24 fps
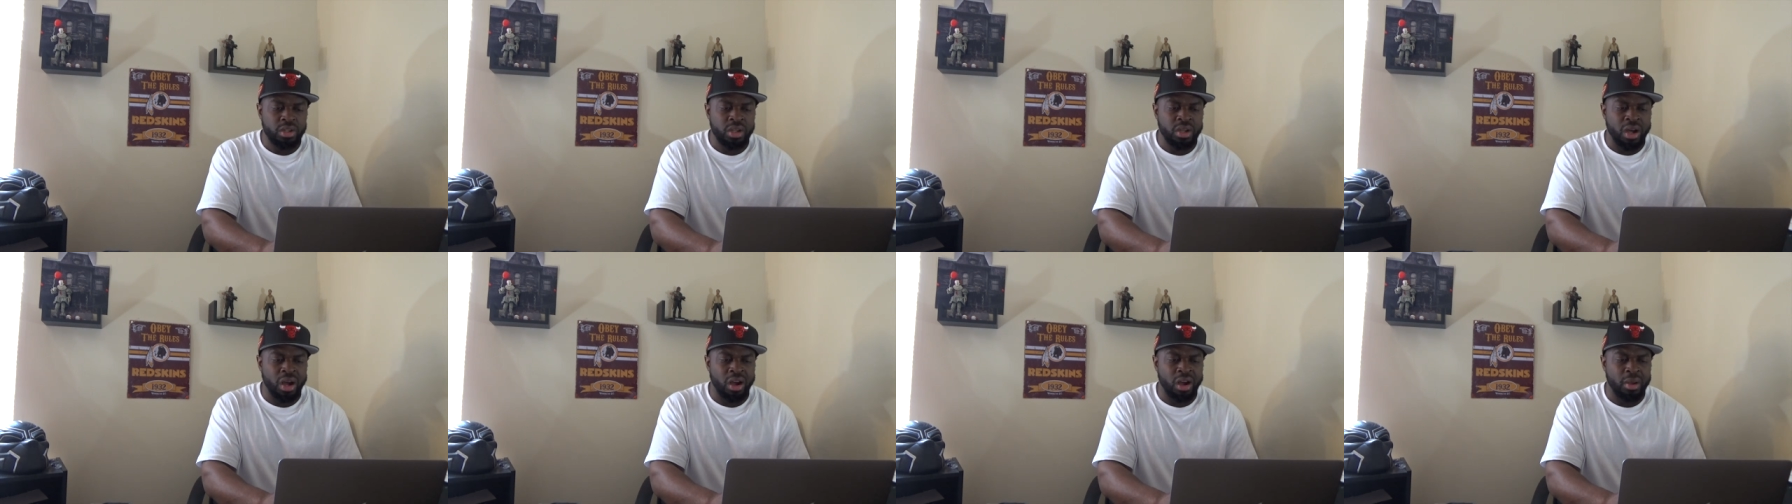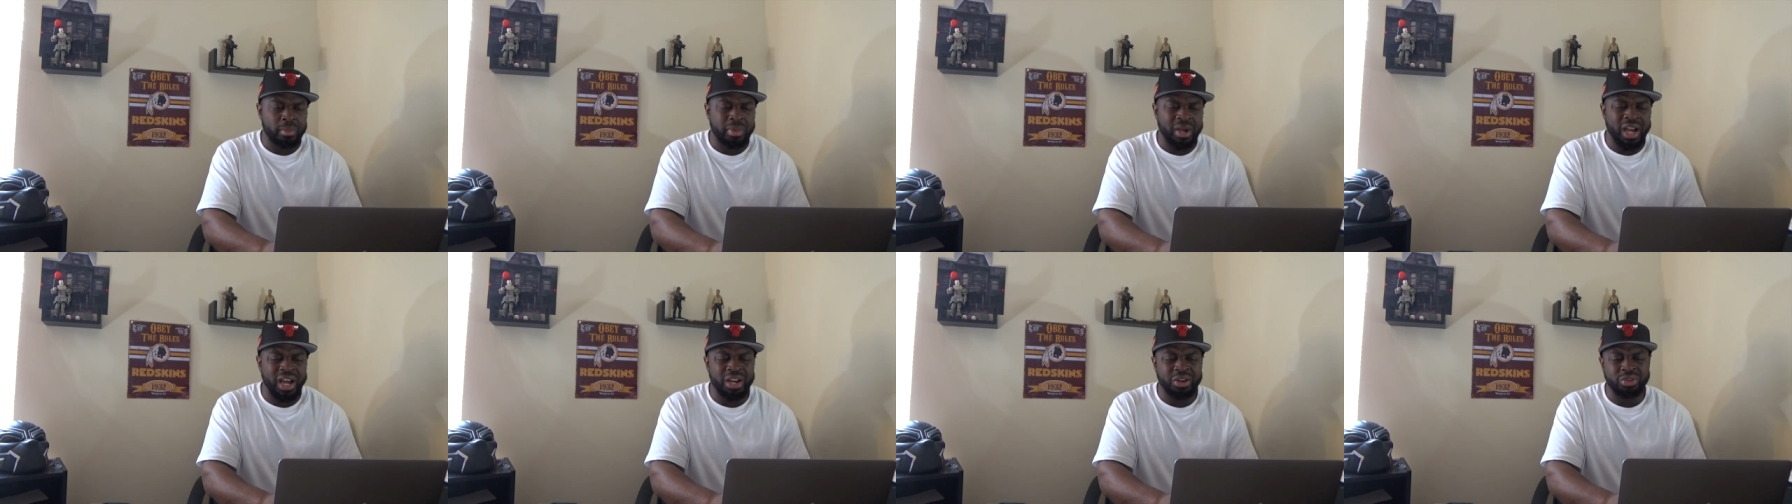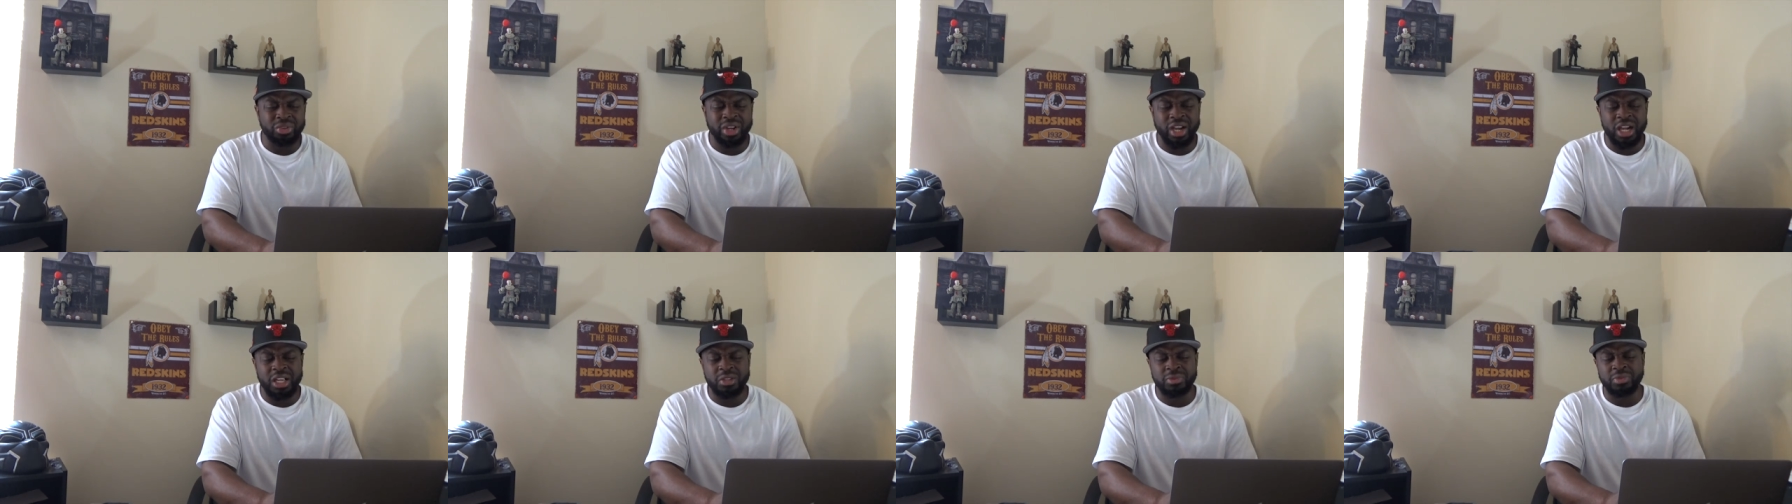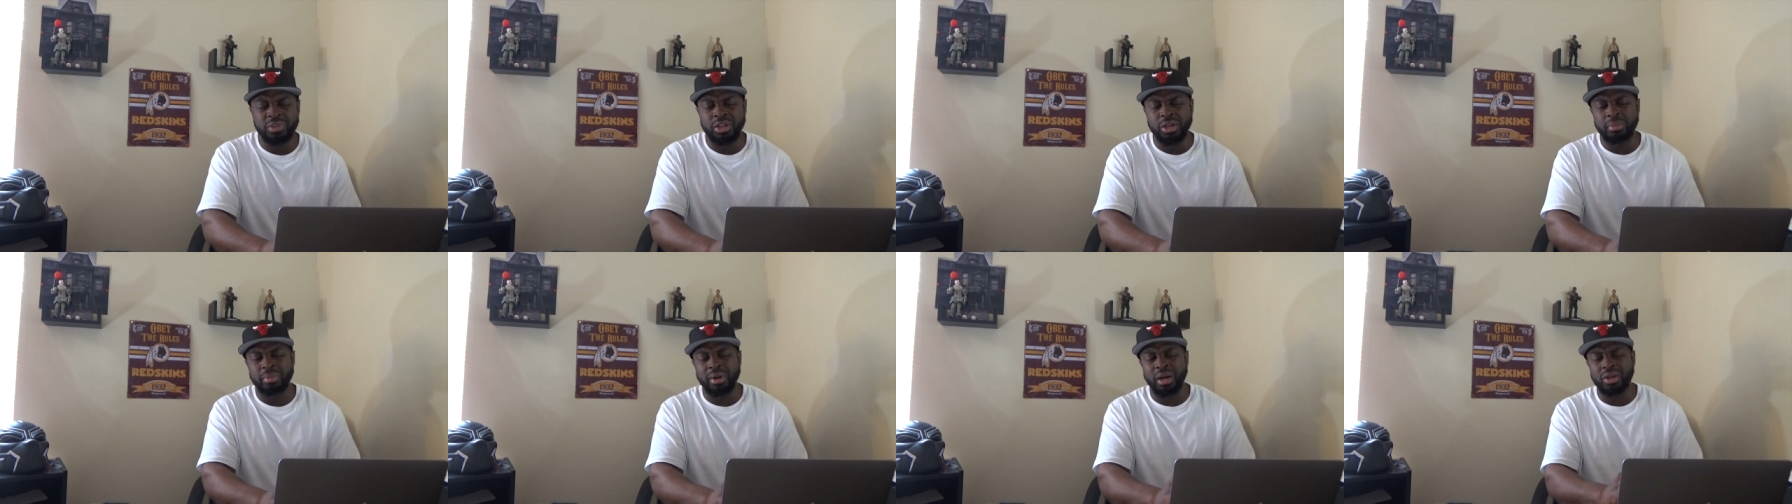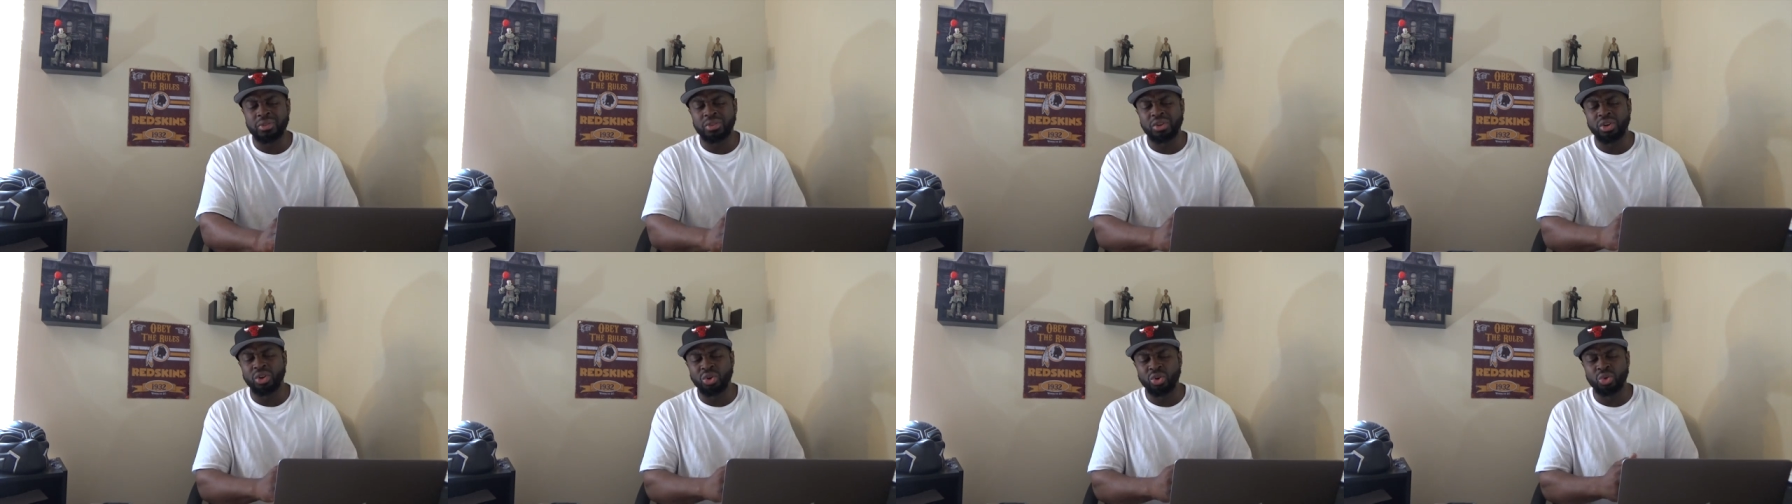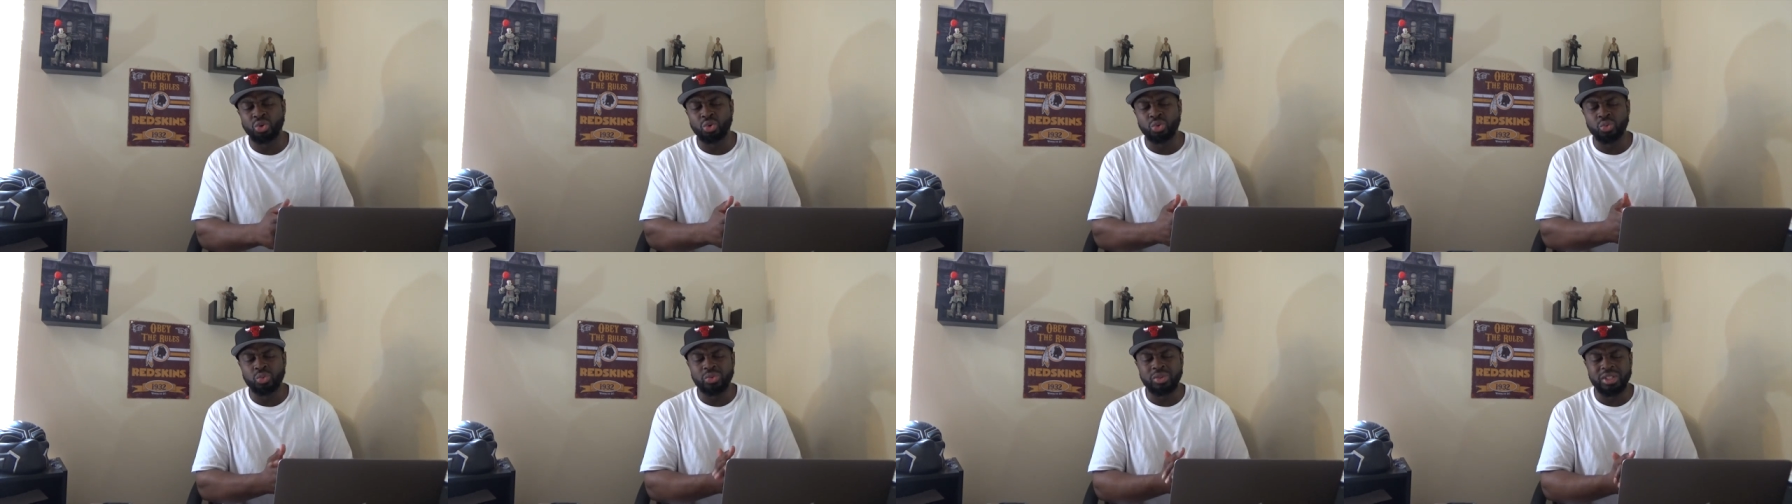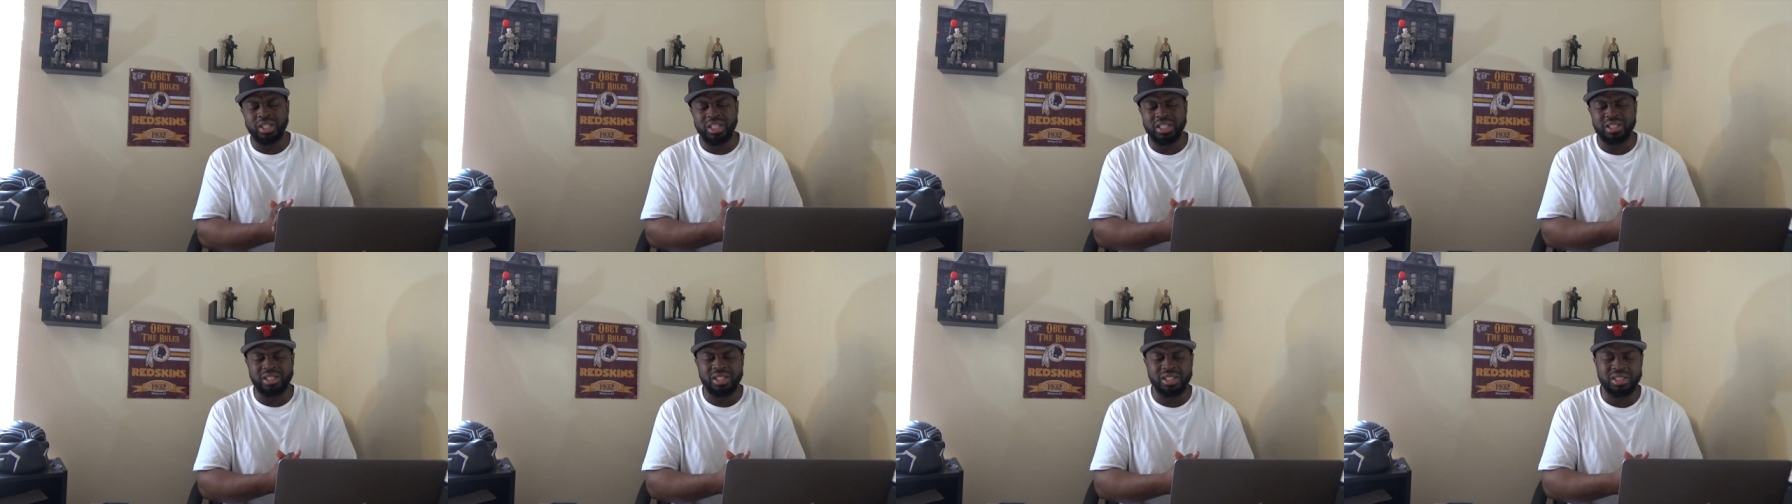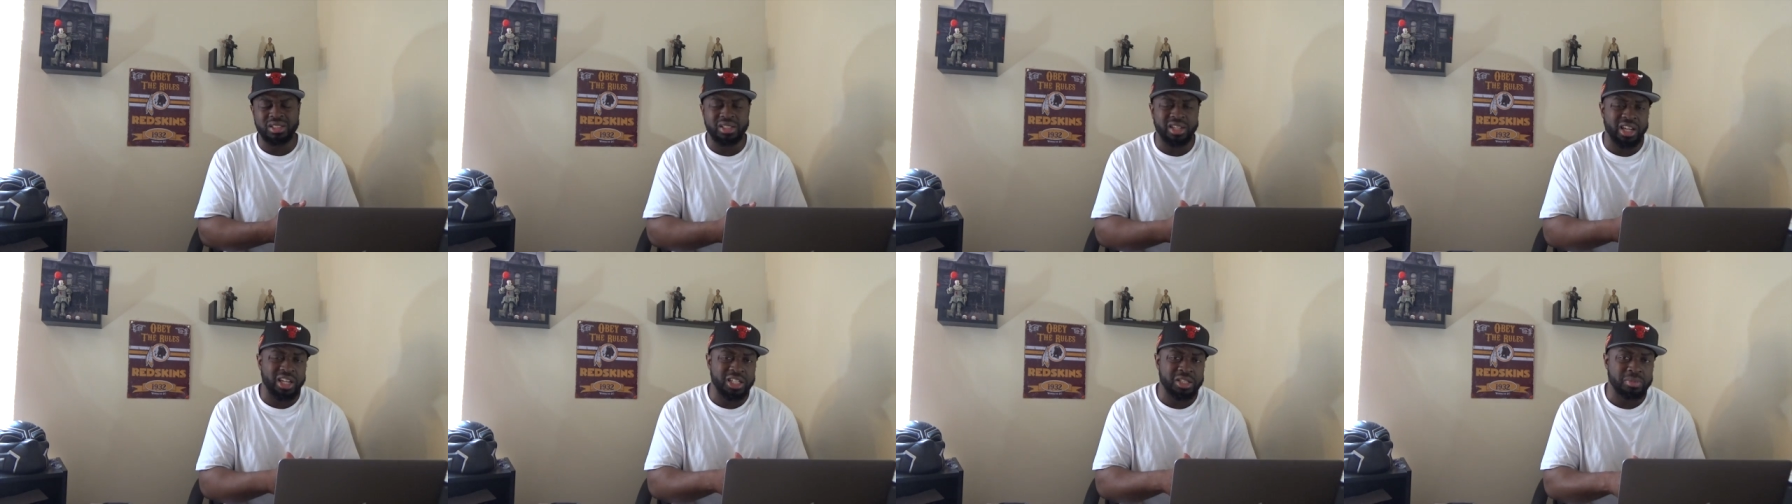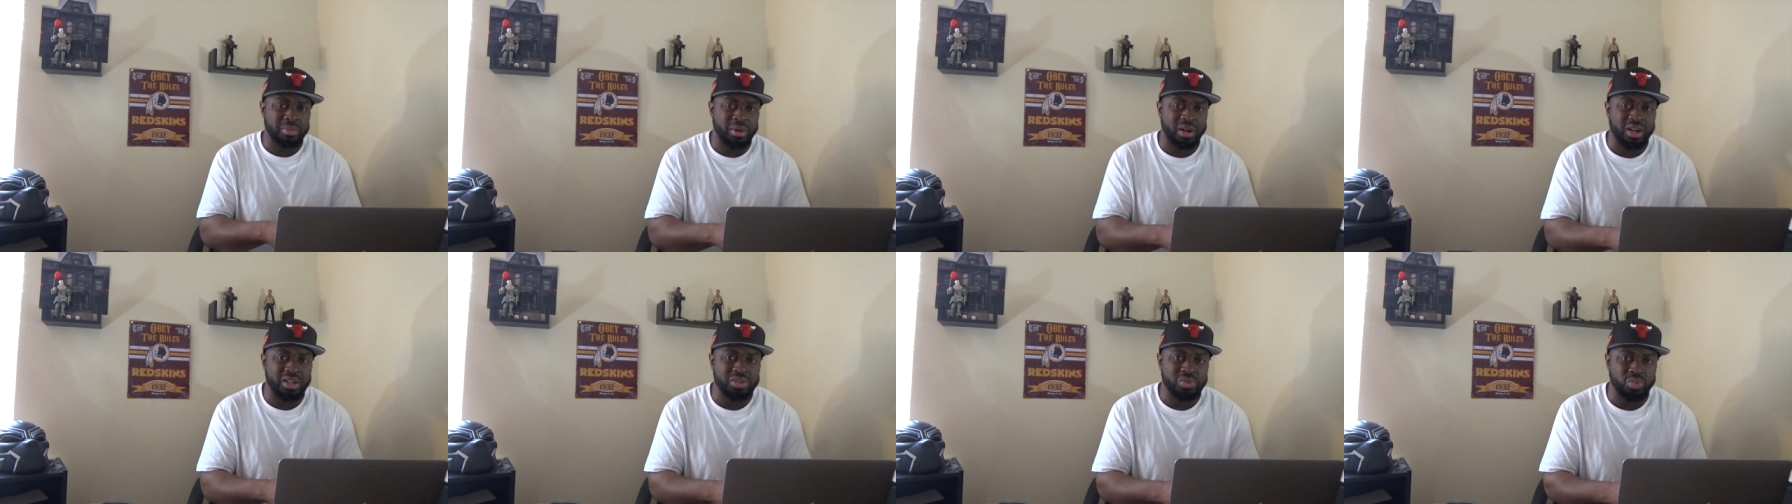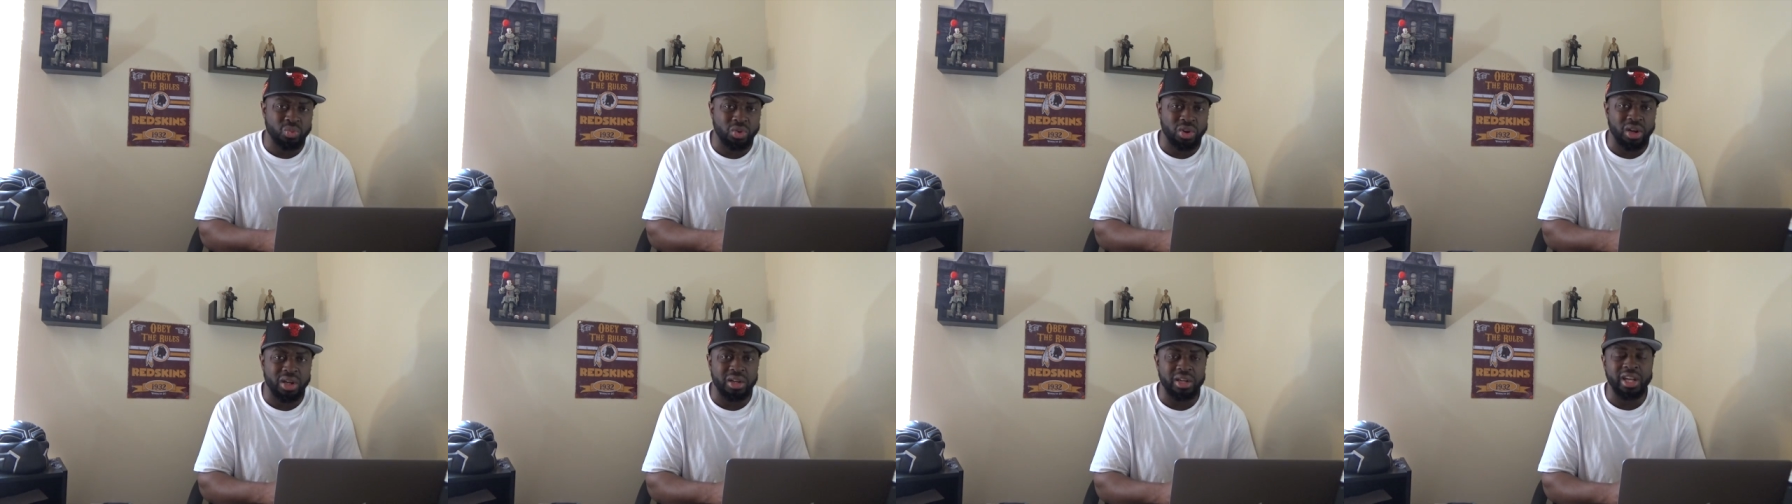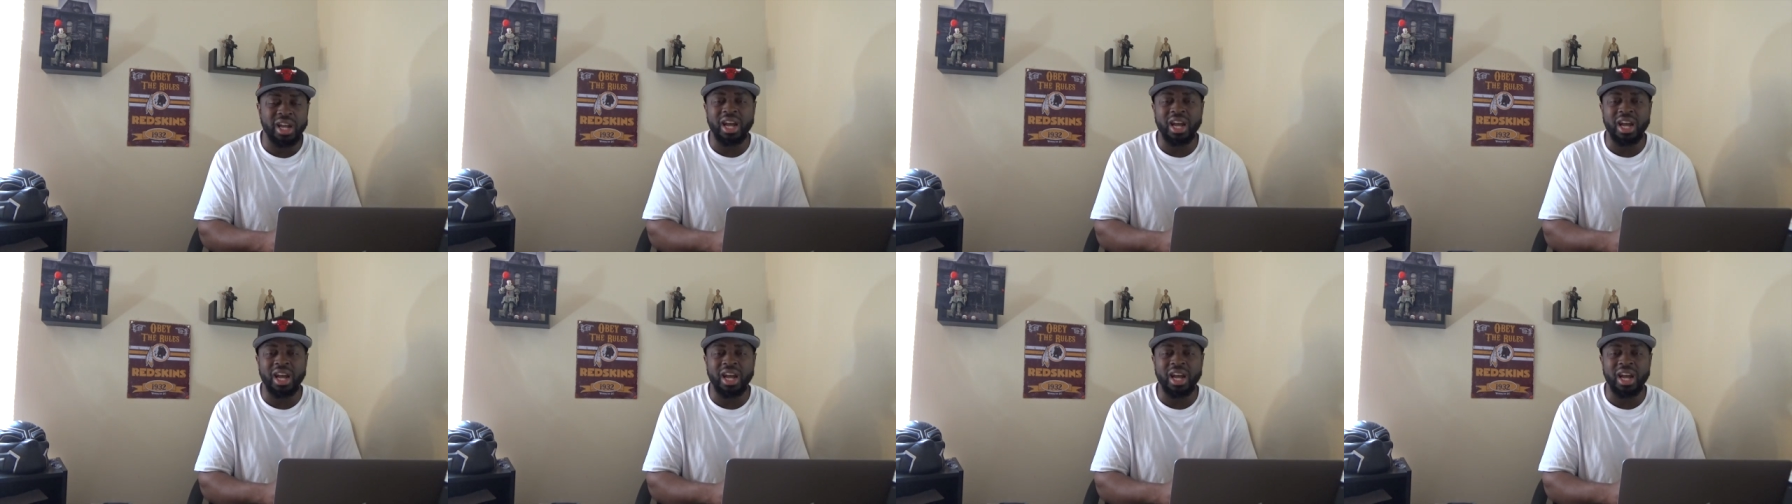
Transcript: Uh, um, but how do you guys feel about the whole discless Xbox One?